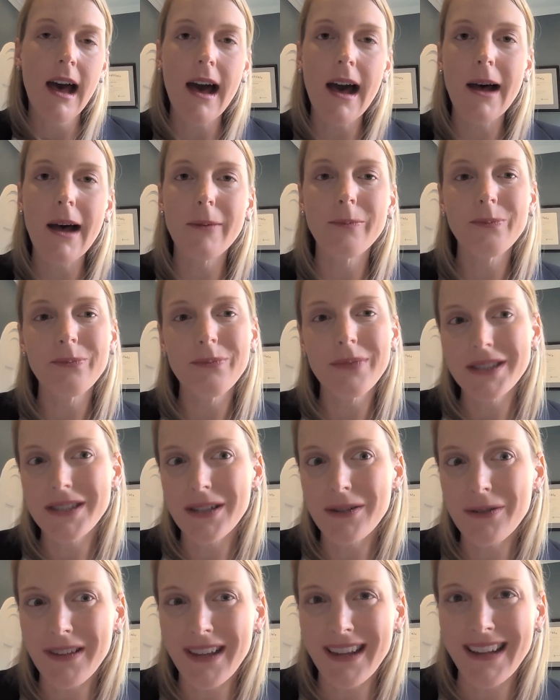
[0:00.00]
Um, but
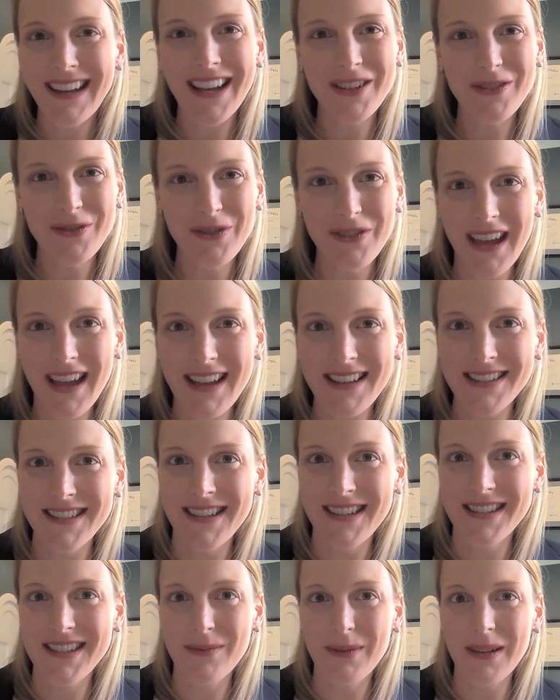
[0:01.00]
generally, natural gas
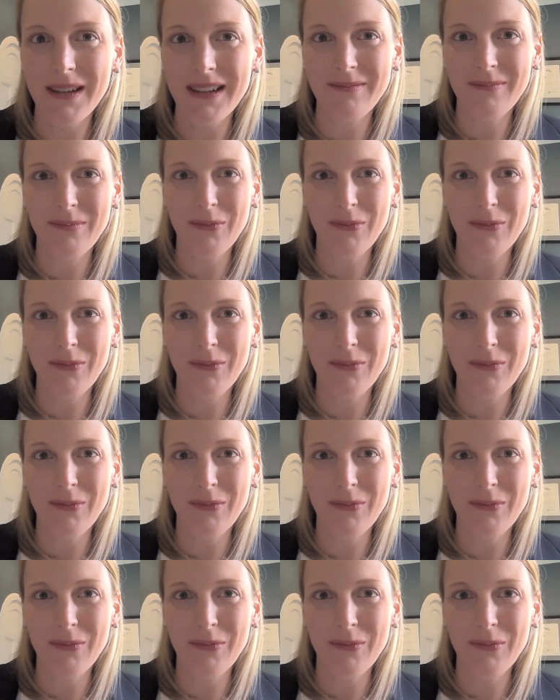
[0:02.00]
tends to be